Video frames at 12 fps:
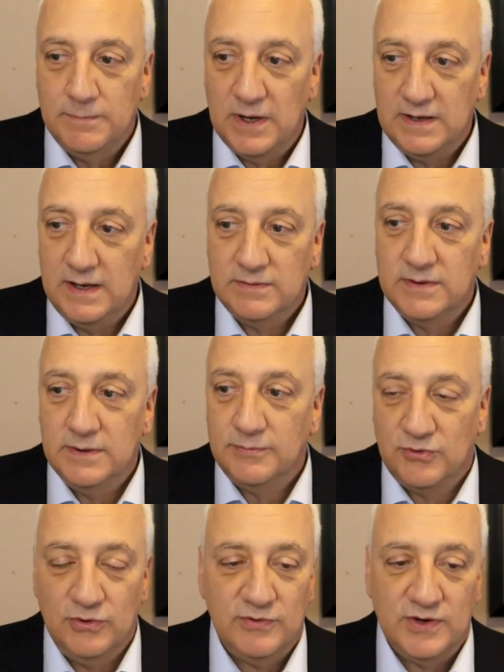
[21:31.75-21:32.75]
But the,
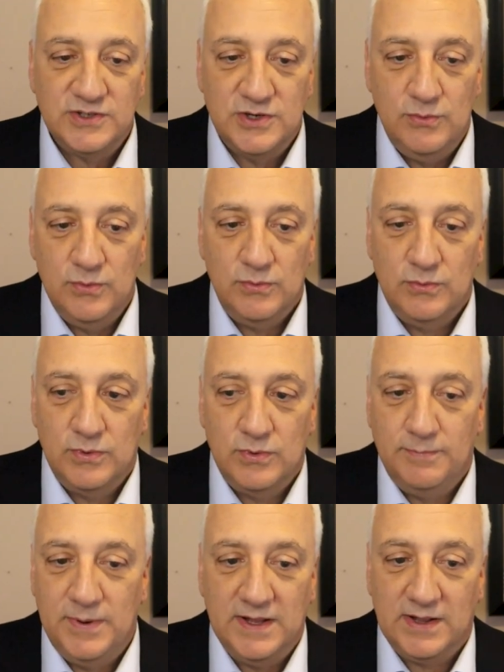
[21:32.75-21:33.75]
the truth of it is, you
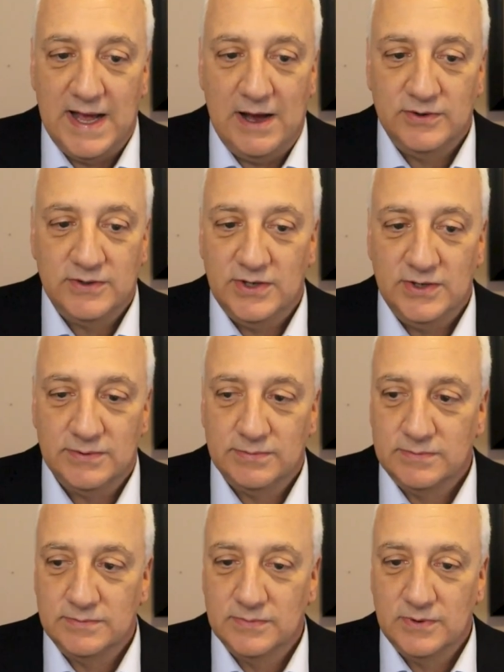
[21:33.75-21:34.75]
wouldn't be allowed
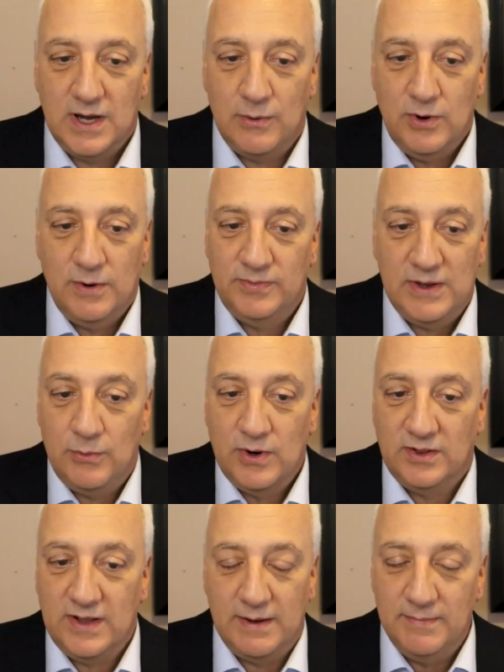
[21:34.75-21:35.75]
to. I wouldn't. They wouldn't
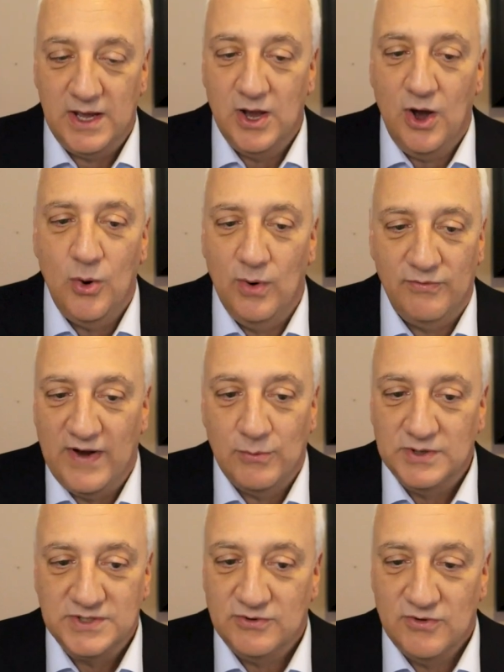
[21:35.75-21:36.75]
let me go if I
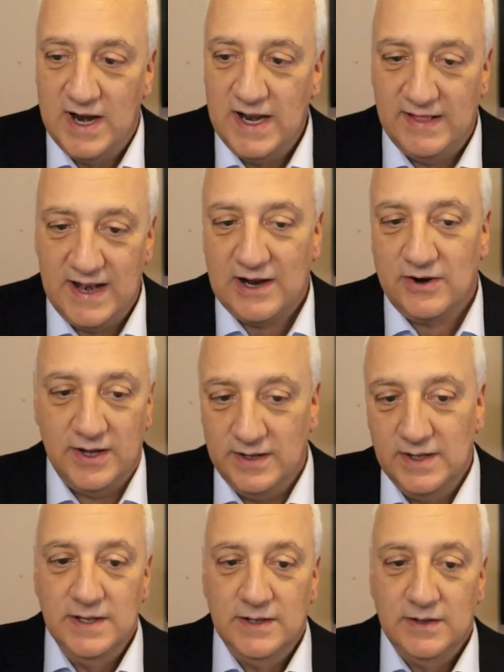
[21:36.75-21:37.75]
wasn't ready. They're not going to
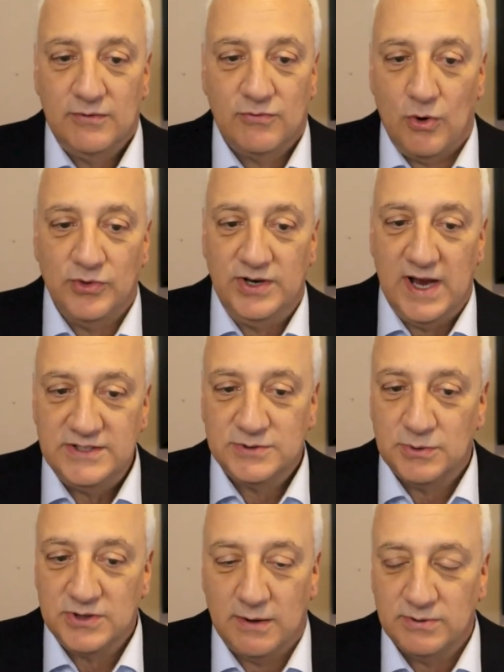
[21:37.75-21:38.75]
roll the
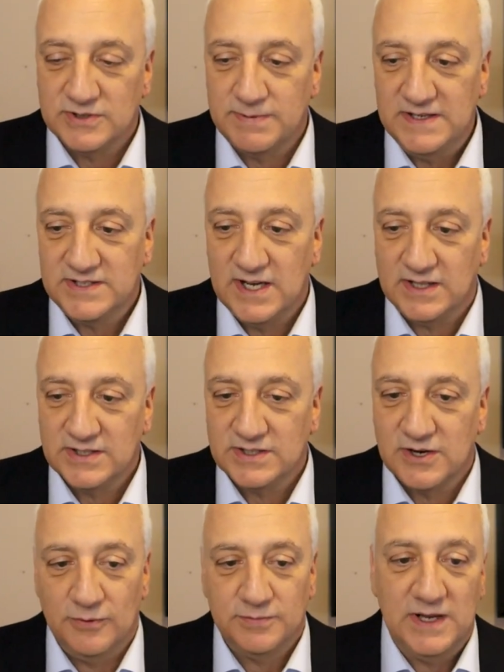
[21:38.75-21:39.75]
dice with the Hubble Space
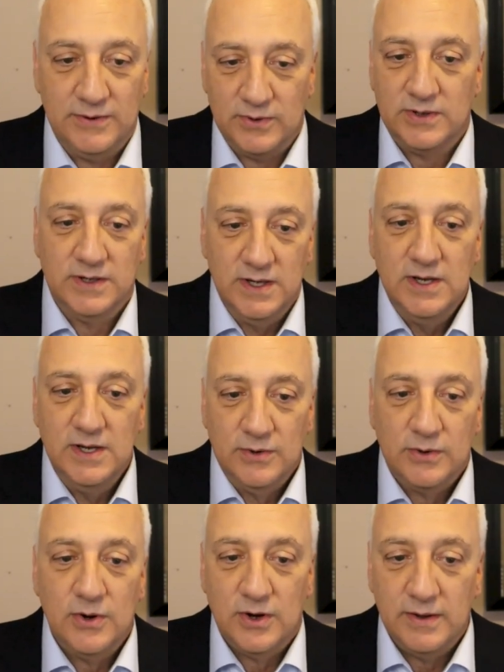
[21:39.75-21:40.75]
Telescope. They were
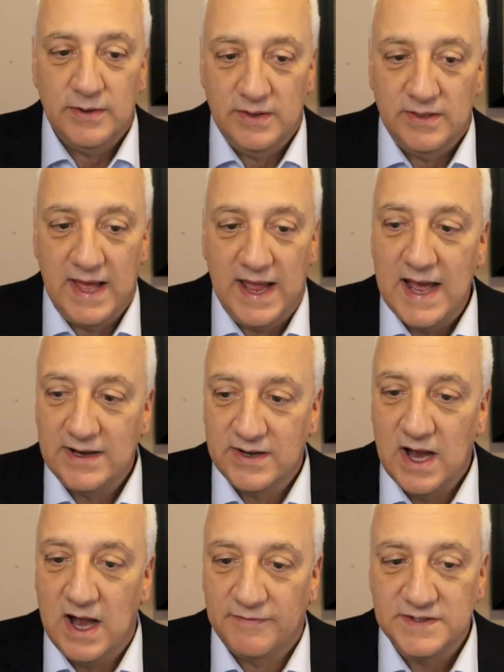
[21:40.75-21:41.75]
gonna. They had
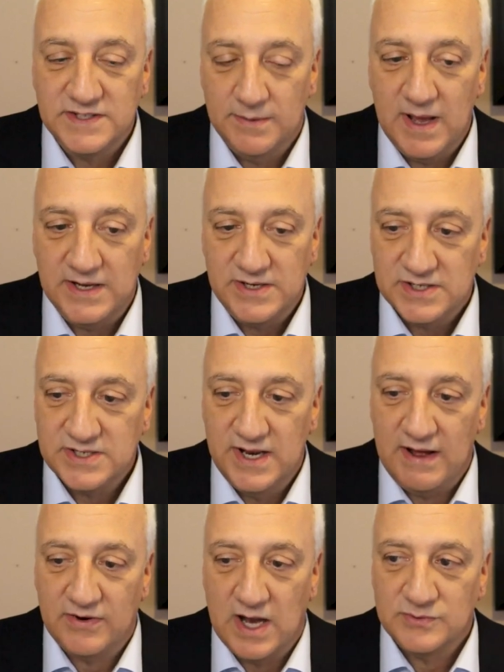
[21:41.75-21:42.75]
confidence in me. I just need to
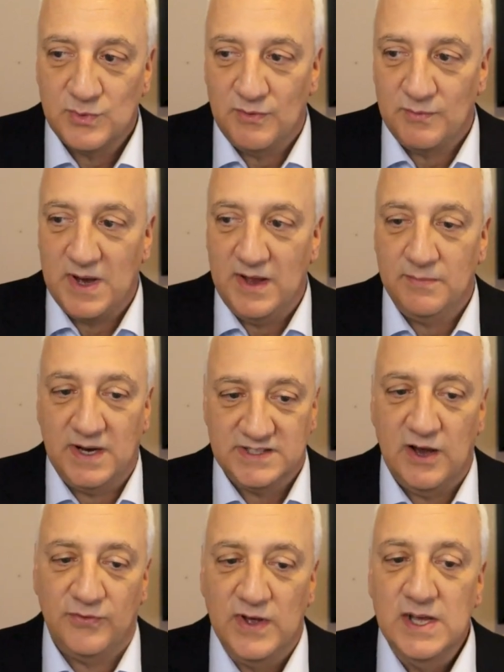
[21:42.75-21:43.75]
have confidence in, my, in
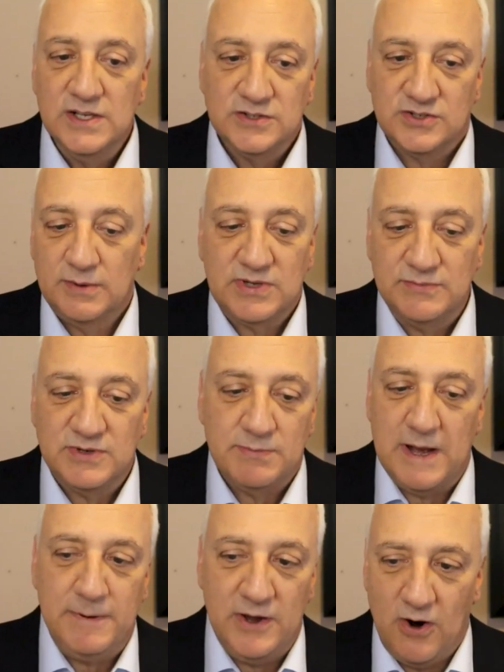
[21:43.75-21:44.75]
myself. So sometimes it
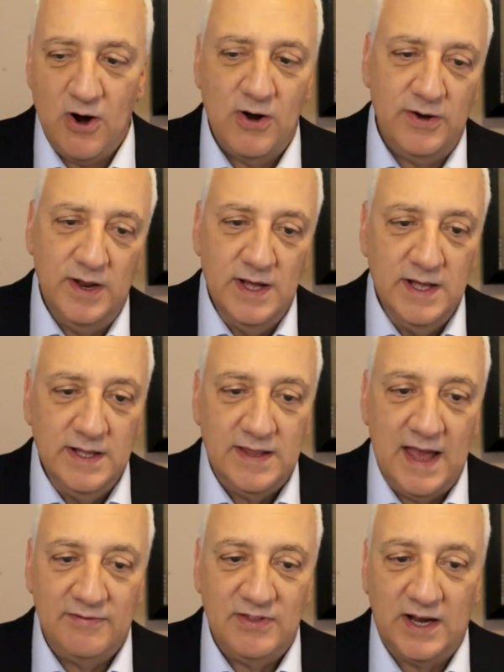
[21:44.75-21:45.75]
might be hard
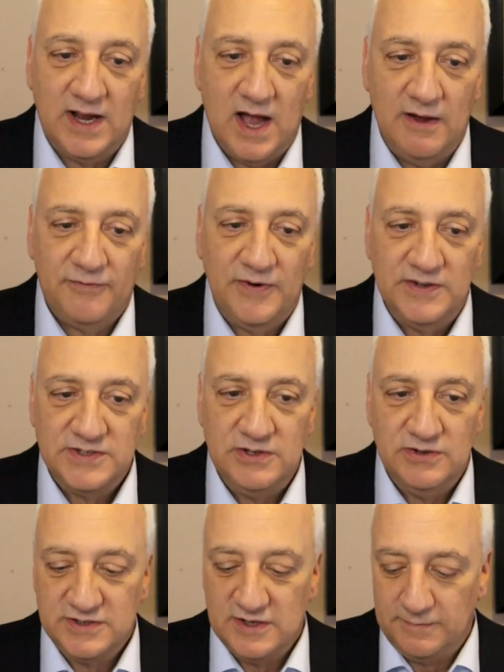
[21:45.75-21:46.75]
to have that confidence in
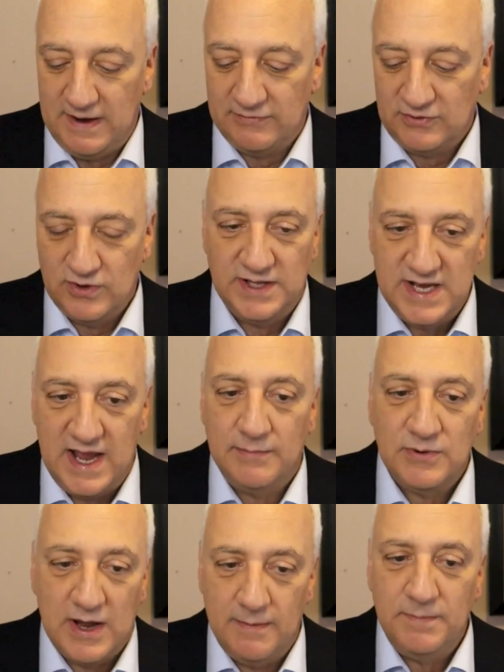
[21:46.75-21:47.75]
yourself. But you have to realize, hey, I'm
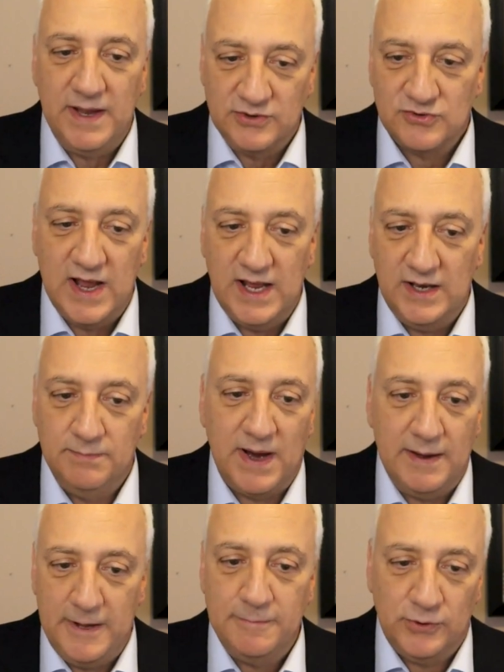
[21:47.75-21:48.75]
I'm being trained
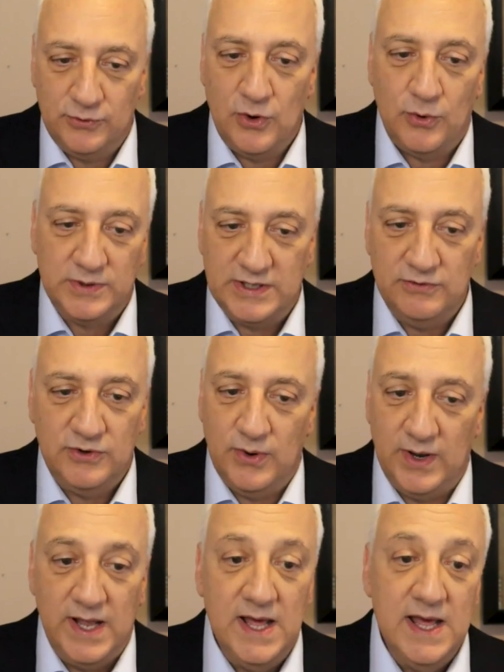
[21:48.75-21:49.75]
by people who know what they're
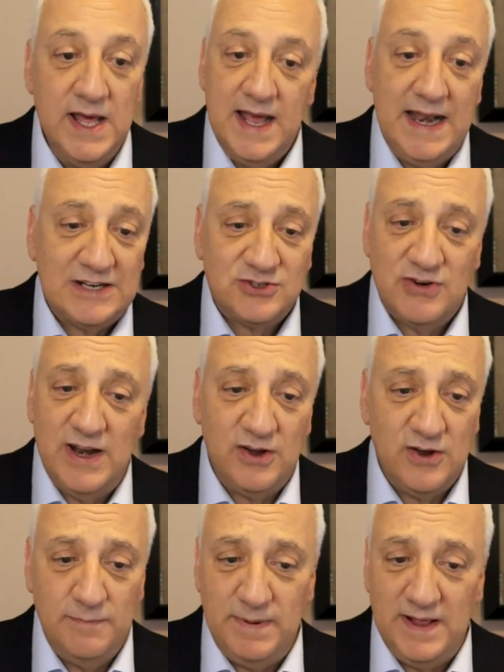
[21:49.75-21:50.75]
doing. And that training
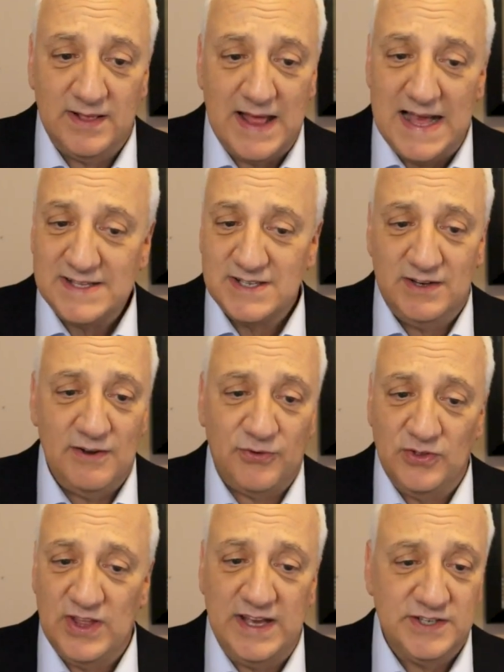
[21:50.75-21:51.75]
could be lots of different
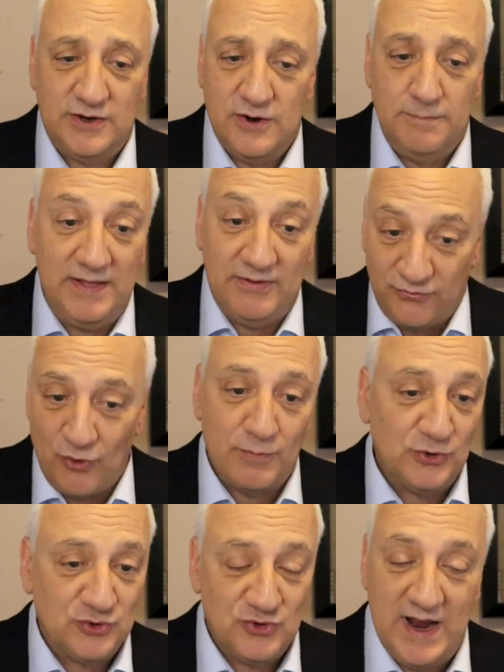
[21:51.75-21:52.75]
things. It could be
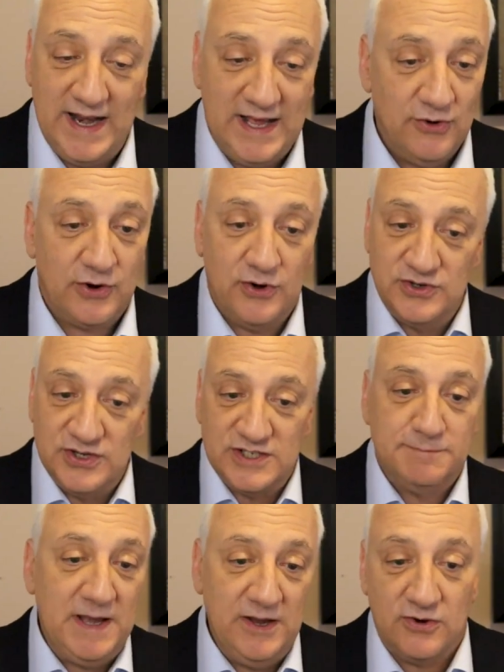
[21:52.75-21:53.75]
formal training, or it could
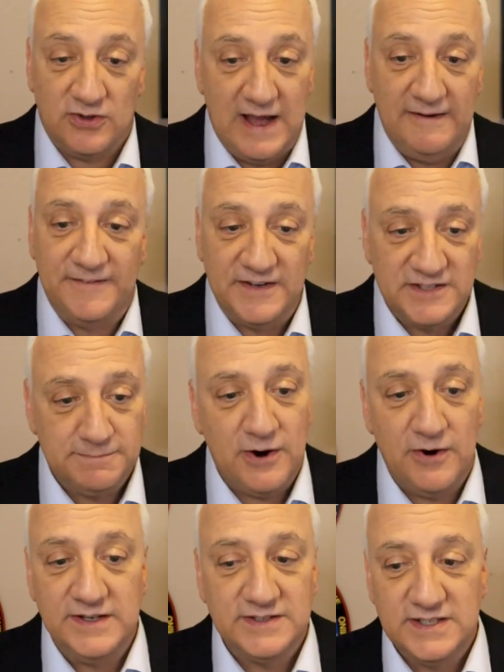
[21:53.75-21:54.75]
just be your life
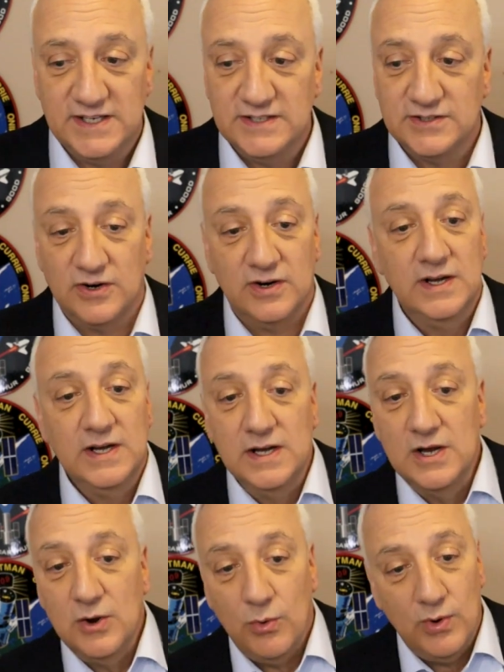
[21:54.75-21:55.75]
experiences, or
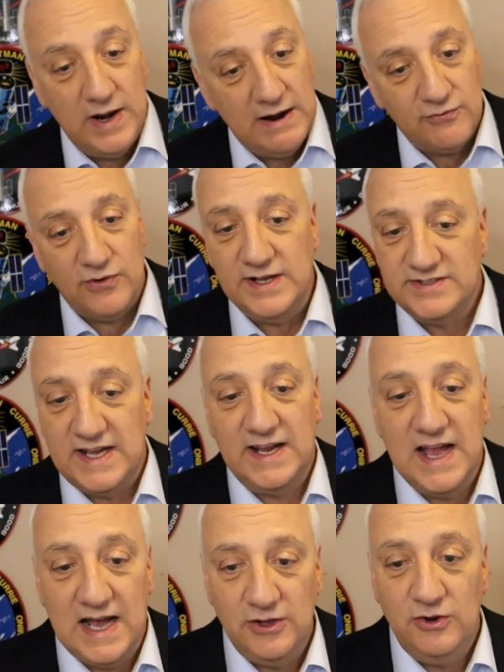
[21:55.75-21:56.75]
whatever it is
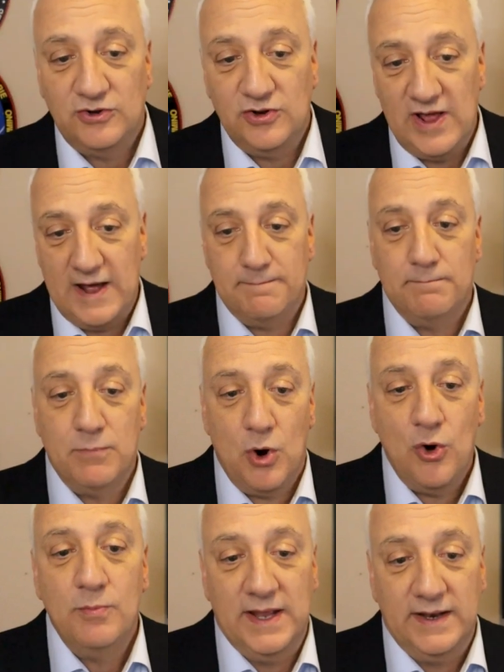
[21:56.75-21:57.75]
that got you to that
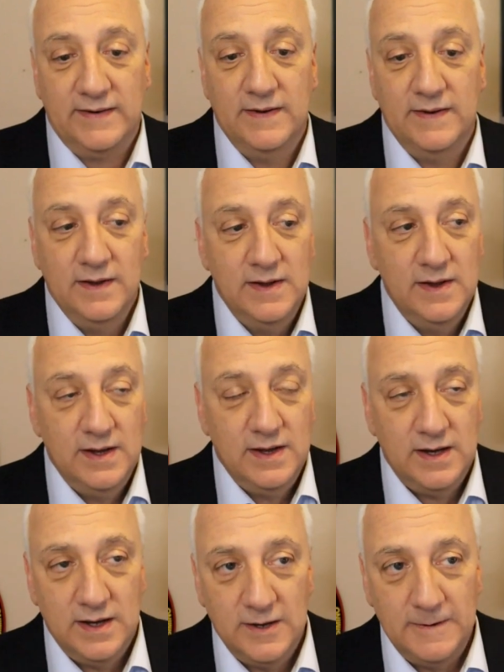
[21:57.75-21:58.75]
moment.
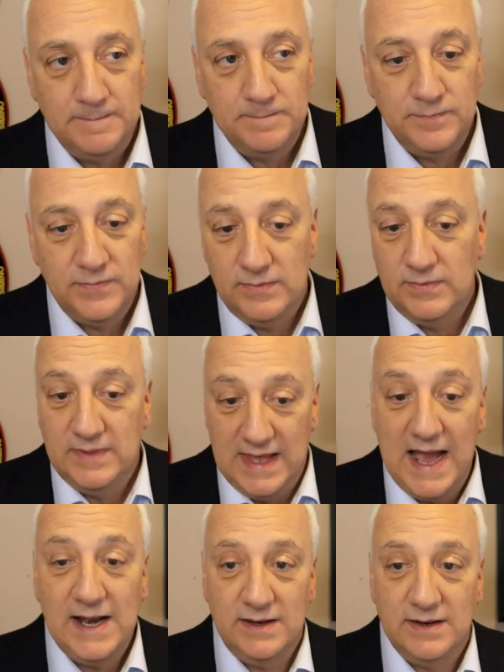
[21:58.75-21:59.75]
Um,
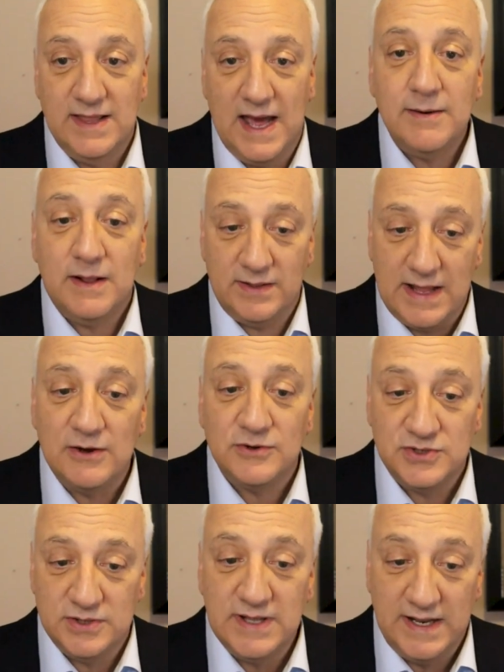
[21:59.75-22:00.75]
that that
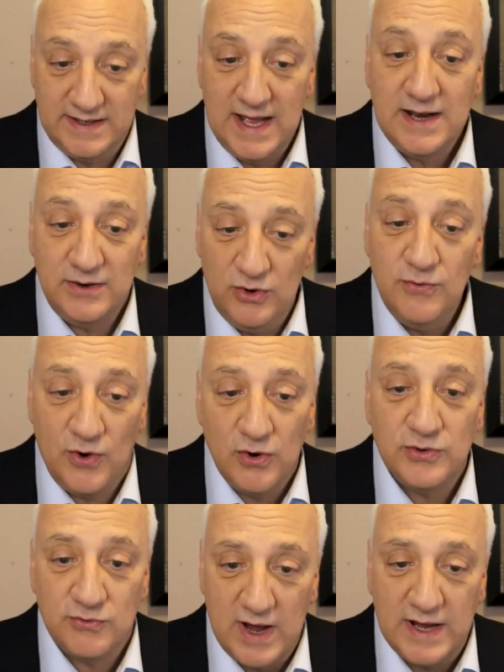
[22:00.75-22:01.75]
allows that that you've earned
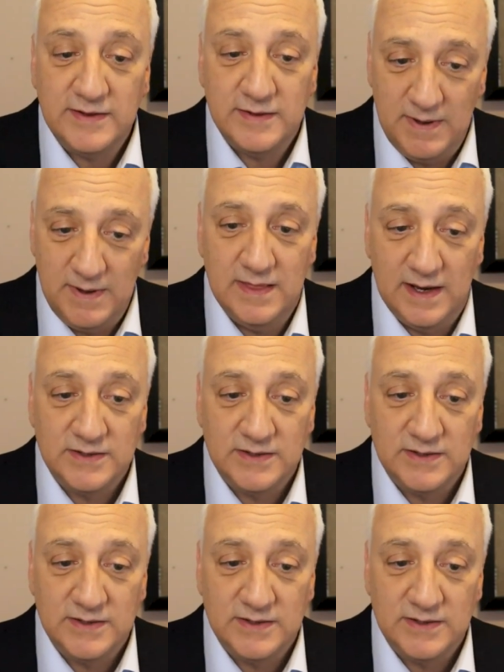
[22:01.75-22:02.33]
the right to be there.